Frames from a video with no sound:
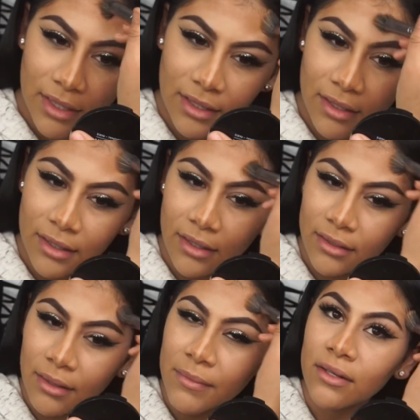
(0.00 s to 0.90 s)

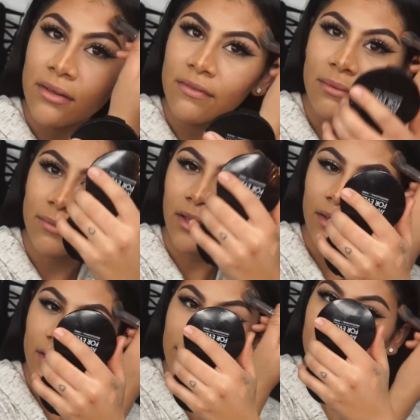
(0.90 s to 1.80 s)
And let me know if I'm
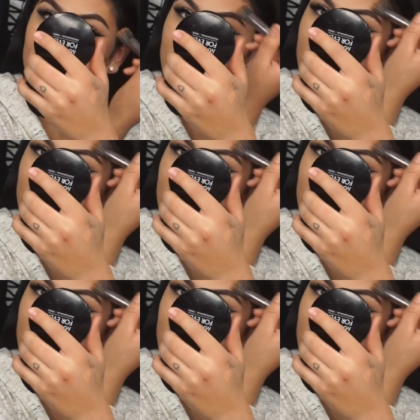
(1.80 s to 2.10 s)
blocking